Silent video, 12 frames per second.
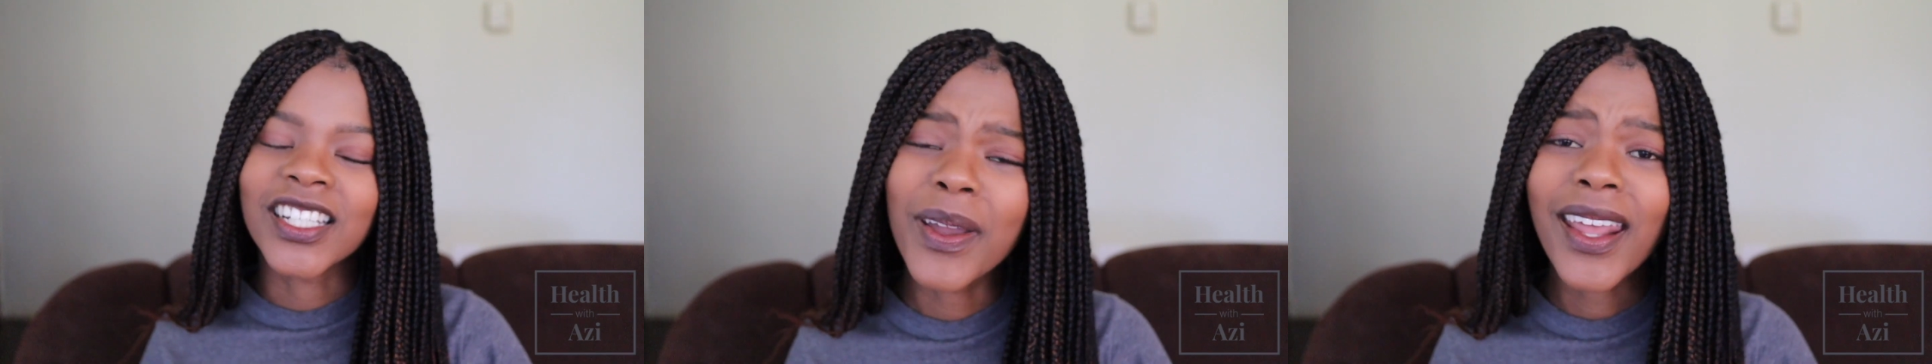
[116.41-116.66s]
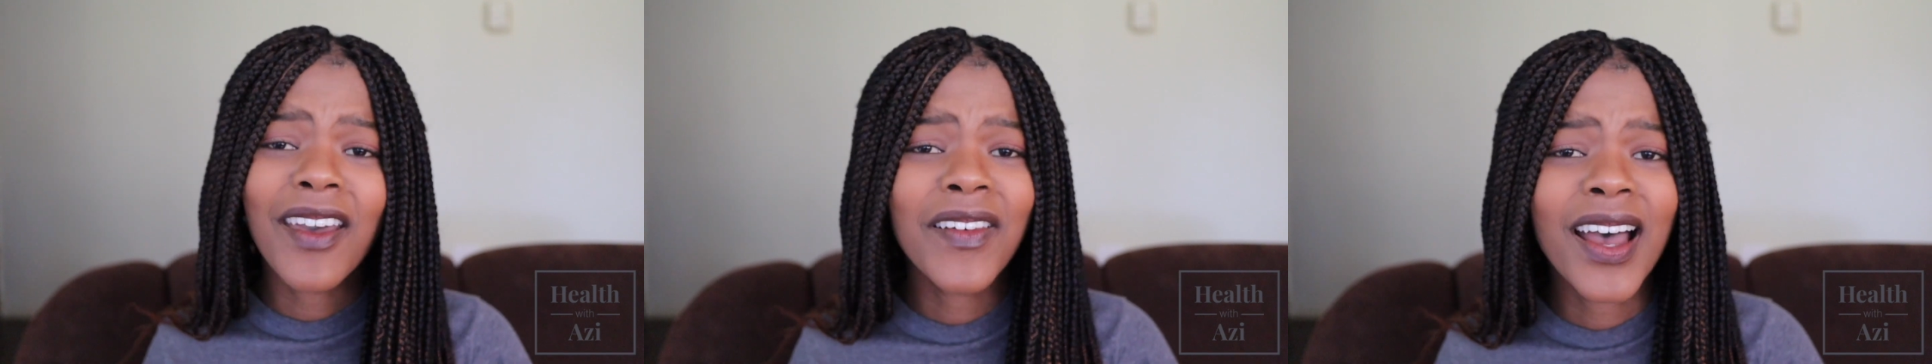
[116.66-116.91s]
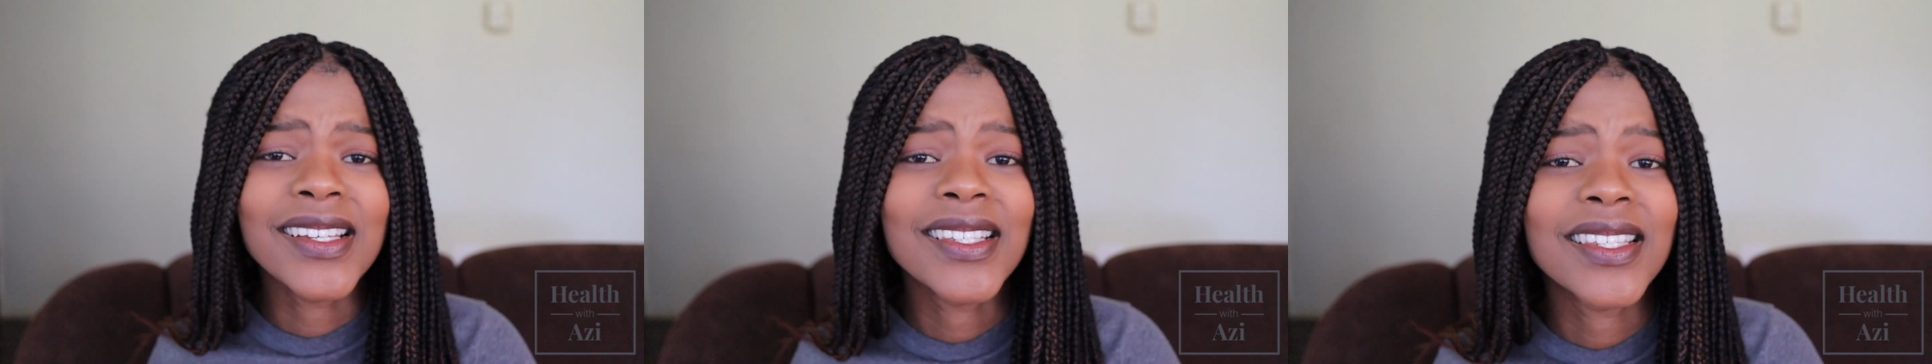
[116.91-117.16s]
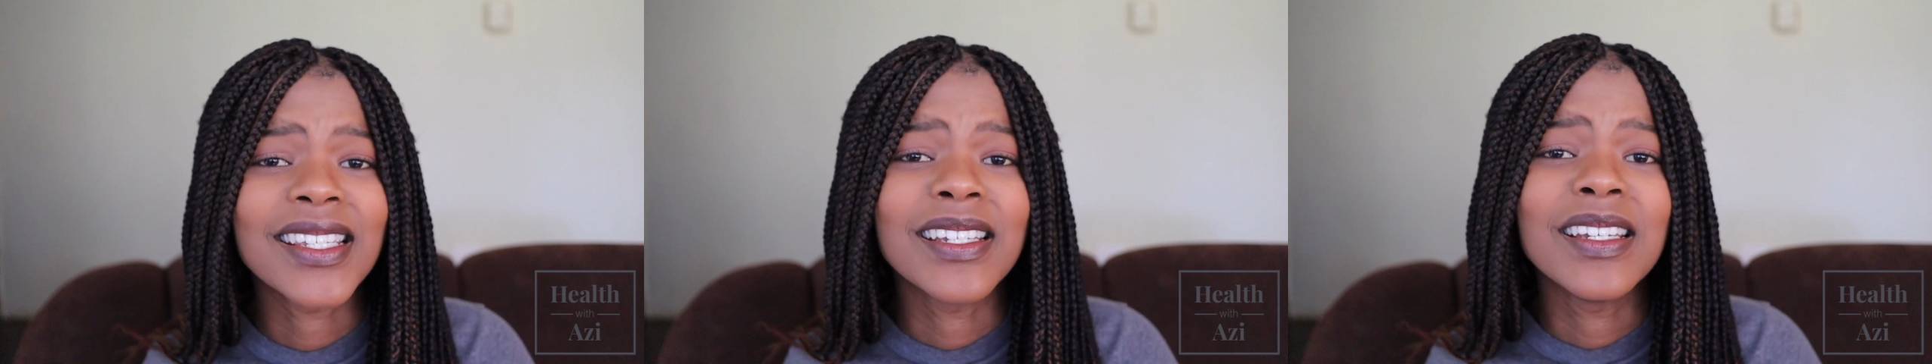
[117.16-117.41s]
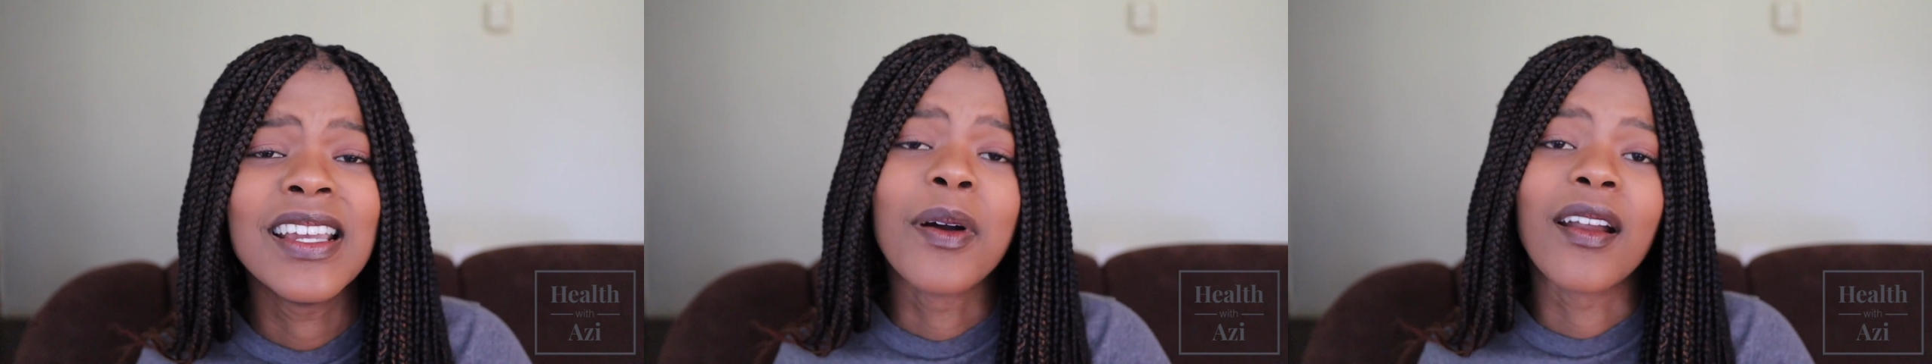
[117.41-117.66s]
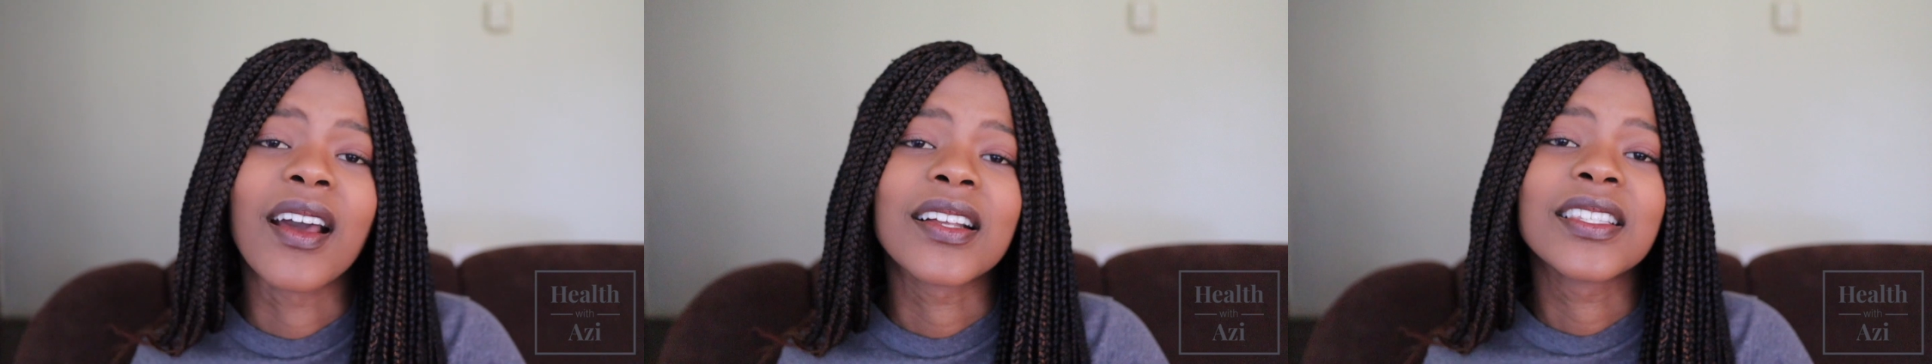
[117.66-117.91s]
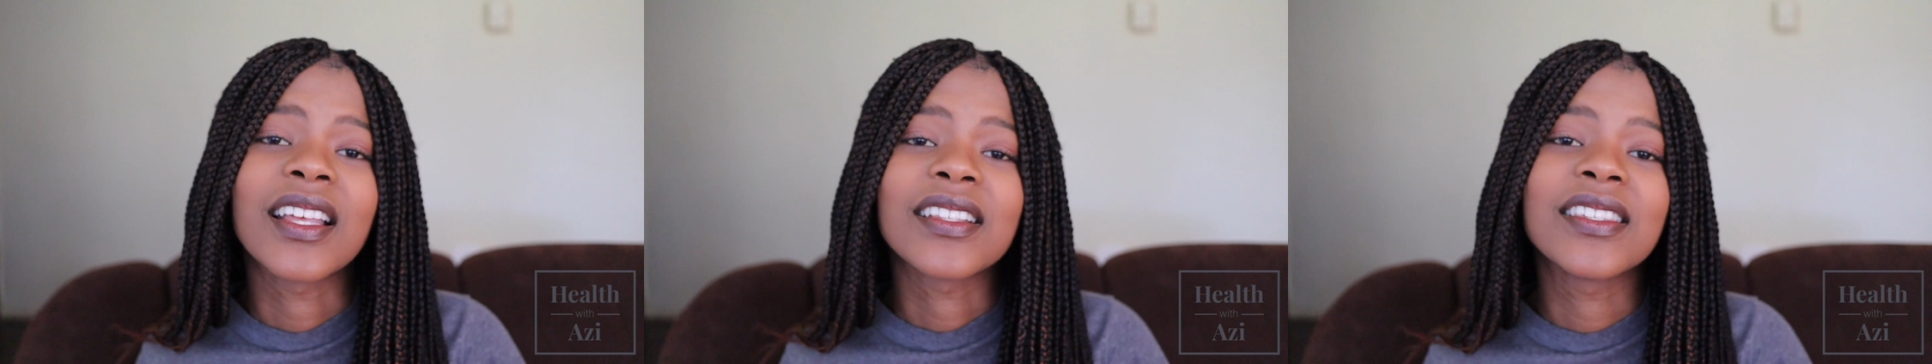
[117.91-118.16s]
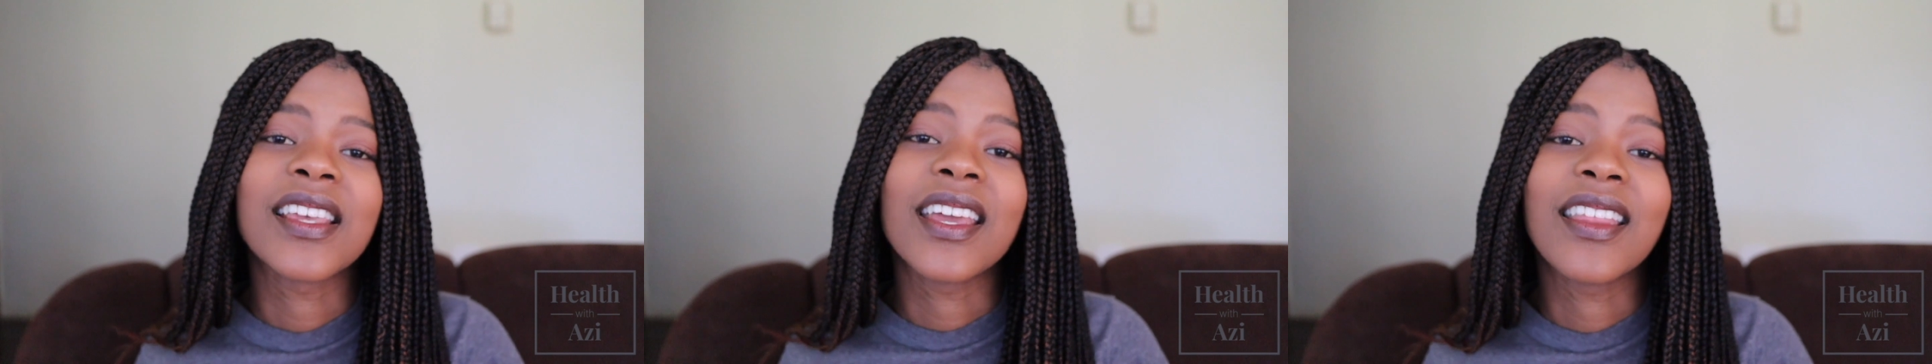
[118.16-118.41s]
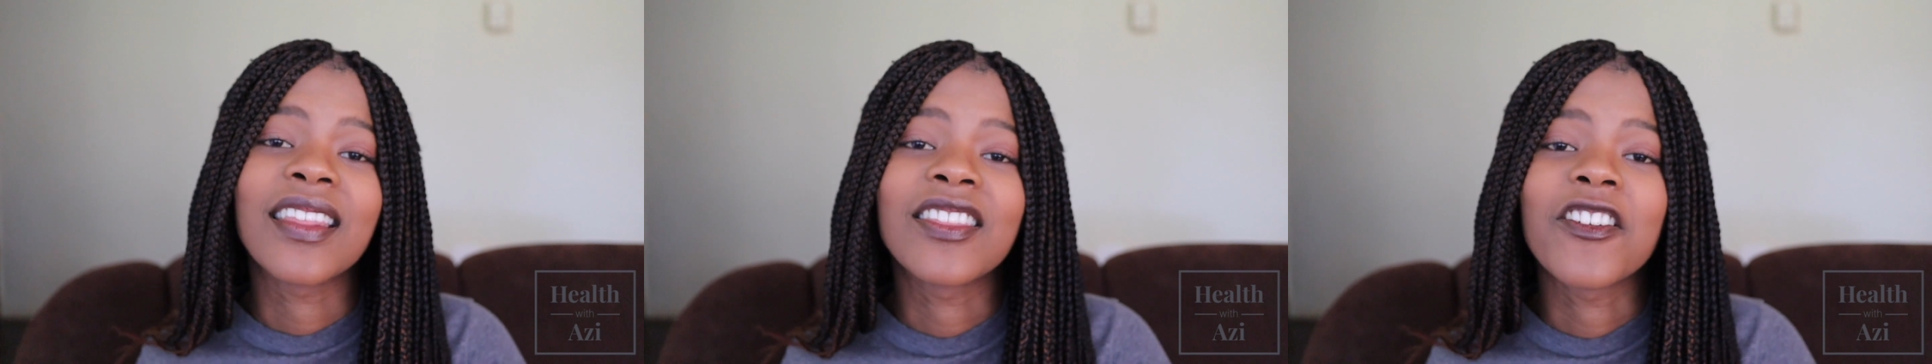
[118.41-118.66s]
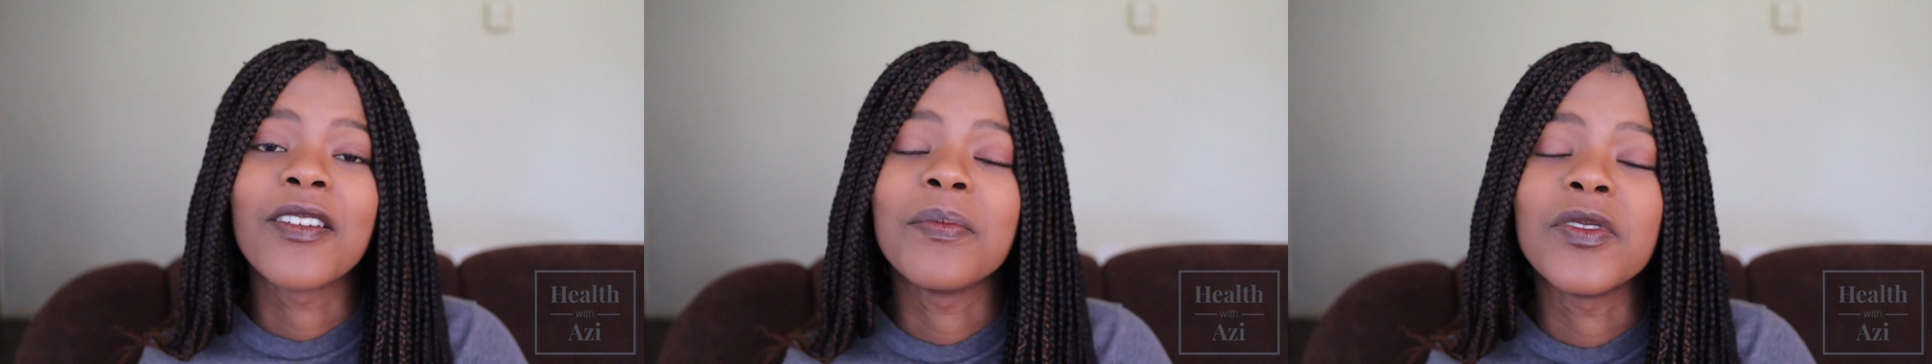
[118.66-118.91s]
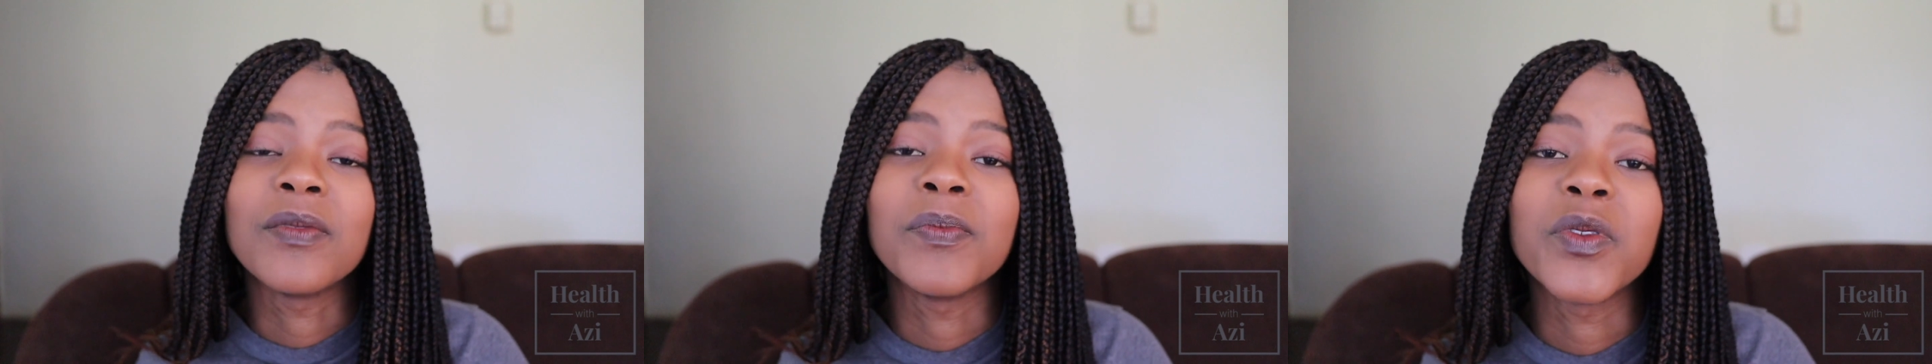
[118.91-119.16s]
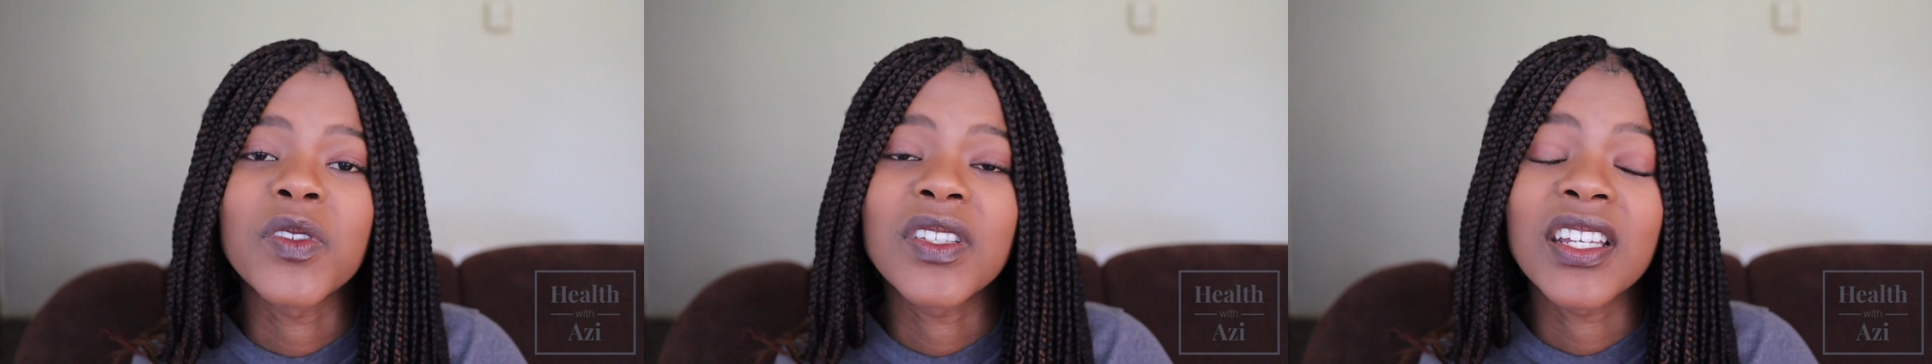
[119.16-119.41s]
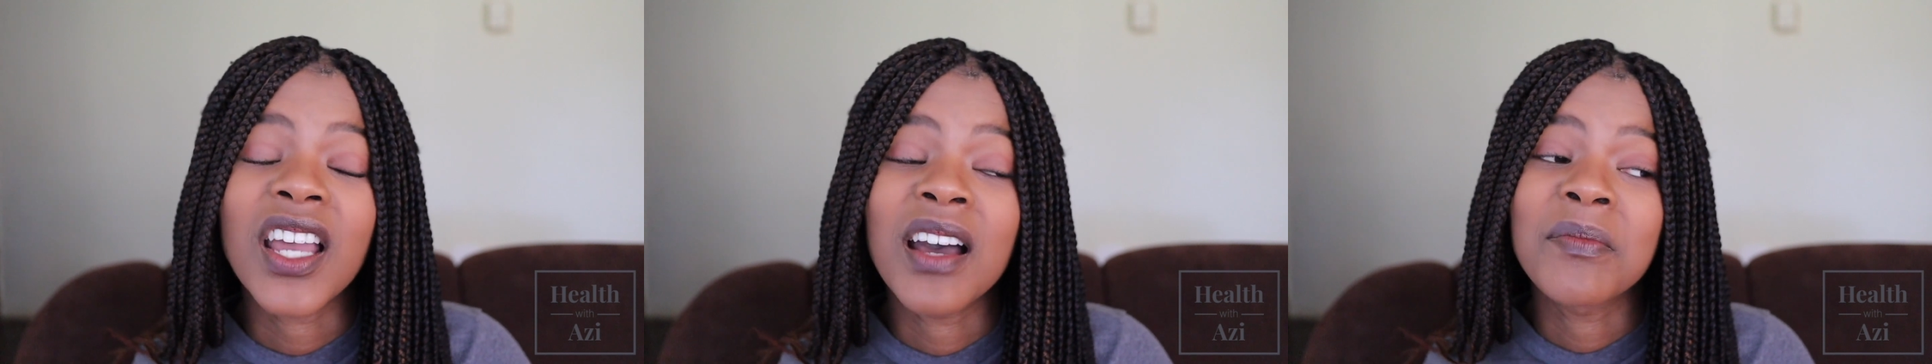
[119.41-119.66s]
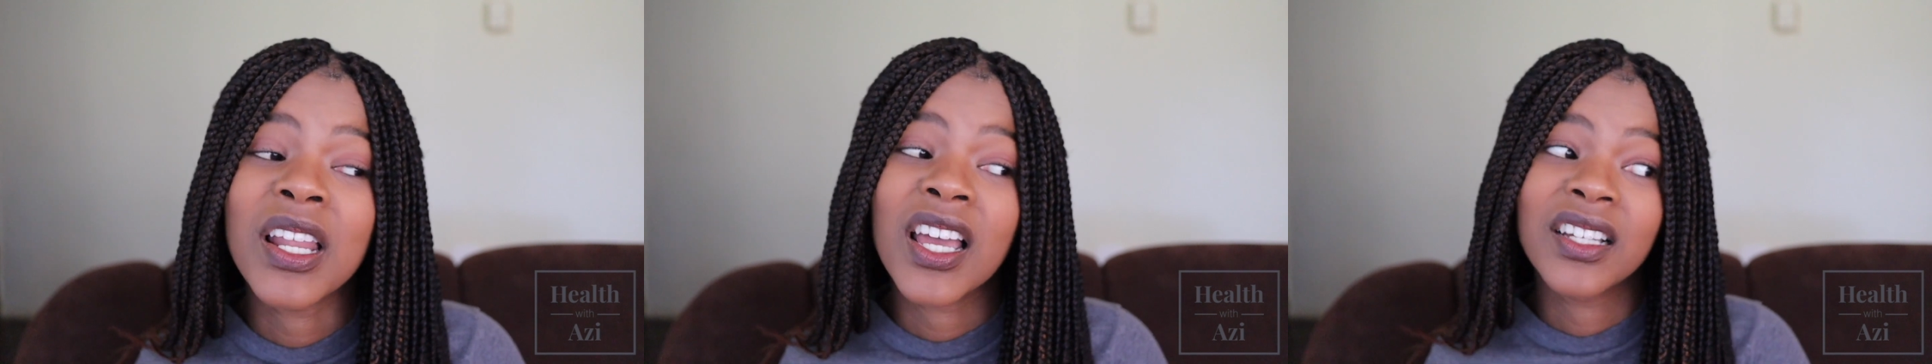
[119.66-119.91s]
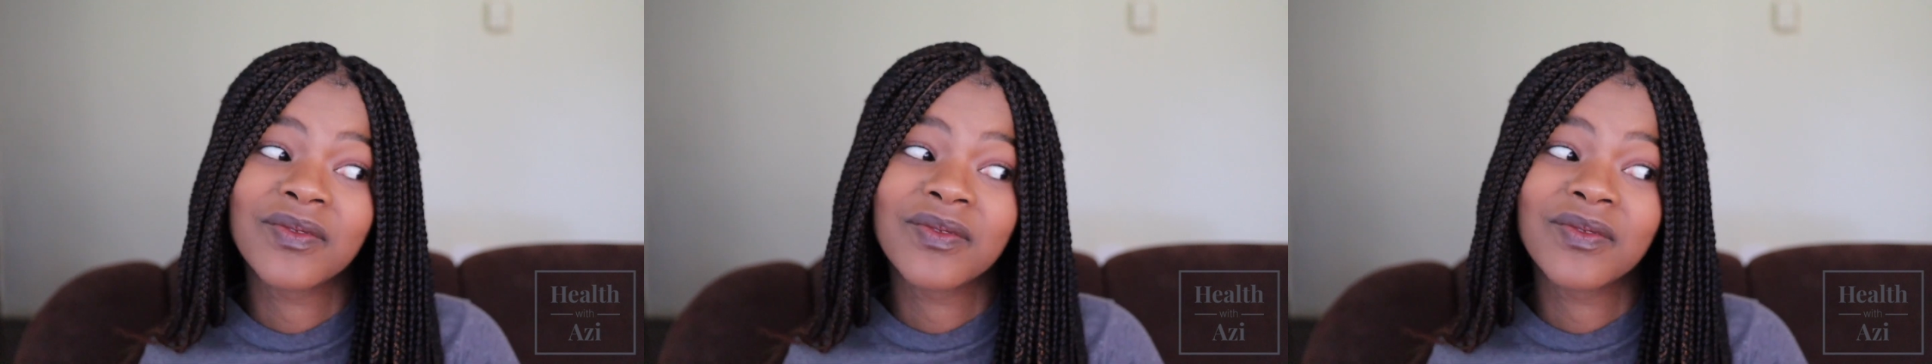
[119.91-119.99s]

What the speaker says: Whenever I see products that say that they're immune boosting, I'm like,